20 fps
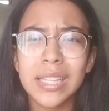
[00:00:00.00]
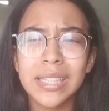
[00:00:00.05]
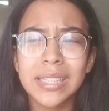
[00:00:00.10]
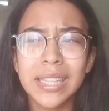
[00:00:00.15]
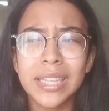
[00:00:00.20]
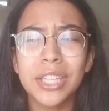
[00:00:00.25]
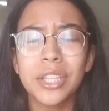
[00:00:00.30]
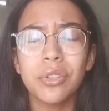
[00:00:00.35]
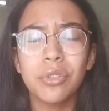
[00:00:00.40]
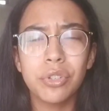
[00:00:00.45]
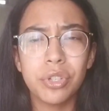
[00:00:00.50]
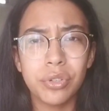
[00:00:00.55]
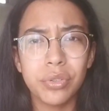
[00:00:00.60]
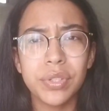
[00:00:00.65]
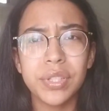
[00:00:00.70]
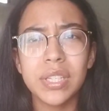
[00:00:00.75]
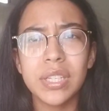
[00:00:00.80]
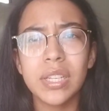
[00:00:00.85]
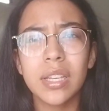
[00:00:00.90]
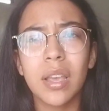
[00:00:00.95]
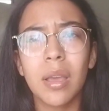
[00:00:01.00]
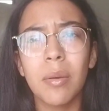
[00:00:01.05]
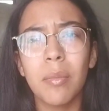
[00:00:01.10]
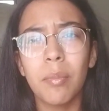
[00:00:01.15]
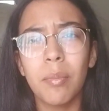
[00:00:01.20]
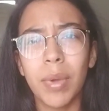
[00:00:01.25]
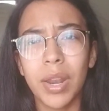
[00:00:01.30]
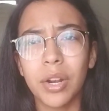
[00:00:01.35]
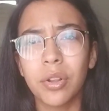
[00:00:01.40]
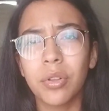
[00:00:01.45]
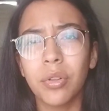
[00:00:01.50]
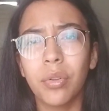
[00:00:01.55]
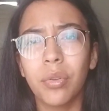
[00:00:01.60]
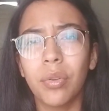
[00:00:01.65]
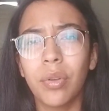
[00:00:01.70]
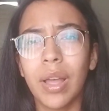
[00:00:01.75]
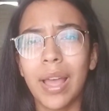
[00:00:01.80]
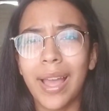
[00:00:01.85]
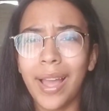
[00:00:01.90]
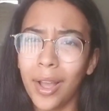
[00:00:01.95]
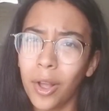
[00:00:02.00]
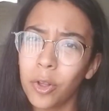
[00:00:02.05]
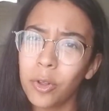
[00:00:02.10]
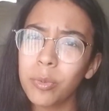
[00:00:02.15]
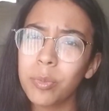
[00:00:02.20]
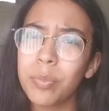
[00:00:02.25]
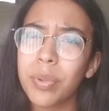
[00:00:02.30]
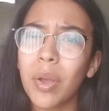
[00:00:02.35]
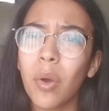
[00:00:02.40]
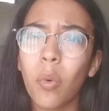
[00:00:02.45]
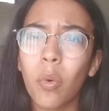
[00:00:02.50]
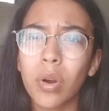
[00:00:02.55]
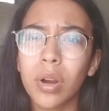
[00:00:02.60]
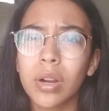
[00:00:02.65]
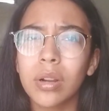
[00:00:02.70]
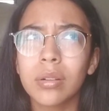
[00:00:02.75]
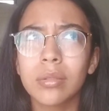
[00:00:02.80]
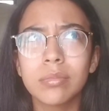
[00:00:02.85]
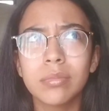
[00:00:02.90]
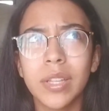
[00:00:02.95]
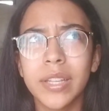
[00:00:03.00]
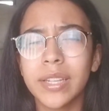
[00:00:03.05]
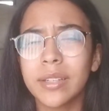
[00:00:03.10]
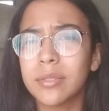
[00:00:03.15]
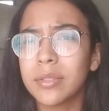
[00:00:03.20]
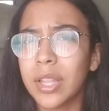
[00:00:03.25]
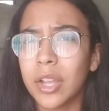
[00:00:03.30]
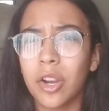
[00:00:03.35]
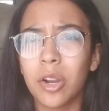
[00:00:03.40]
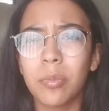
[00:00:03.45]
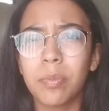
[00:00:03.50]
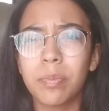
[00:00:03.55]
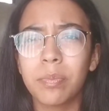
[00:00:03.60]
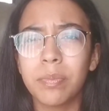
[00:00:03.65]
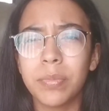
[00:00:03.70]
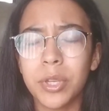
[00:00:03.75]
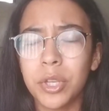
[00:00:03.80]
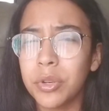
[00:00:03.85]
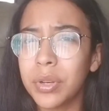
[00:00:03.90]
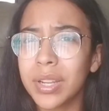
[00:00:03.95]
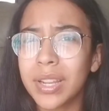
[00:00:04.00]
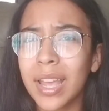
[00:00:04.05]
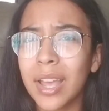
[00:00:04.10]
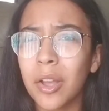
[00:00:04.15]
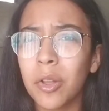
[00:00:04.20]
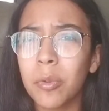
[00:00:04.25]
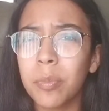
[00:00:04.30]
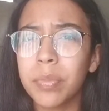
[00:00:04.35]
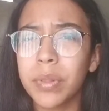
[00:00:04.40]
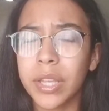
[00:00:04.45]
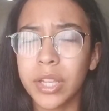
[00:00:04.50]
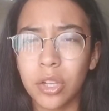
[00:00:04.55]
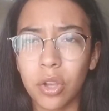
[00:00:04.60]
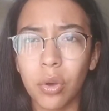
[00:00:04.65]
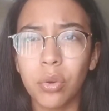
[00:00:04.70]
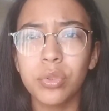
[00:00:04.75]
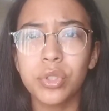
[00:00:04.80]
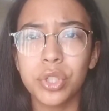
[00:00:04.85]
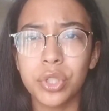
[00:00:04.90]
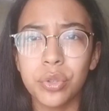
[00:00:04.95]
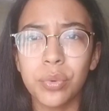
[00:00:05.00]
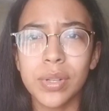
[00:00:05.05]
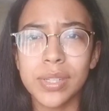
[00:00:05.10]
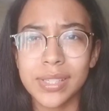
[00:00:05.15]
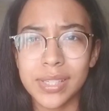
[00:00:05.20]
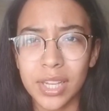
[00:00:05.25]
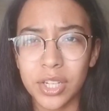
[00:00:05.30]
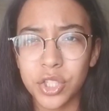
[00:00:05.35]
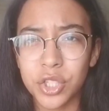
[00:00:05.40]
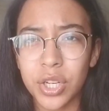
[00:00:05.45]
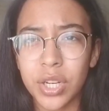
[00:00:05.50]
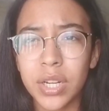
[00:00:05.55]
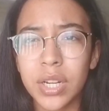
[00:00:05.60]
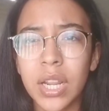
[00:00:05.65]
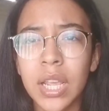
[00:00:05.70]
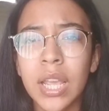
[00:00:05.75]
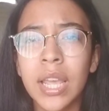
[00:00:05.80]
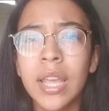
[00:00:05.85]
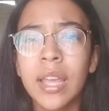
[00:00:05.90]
that you do seek medical help or like therapeutic help, like go to a session,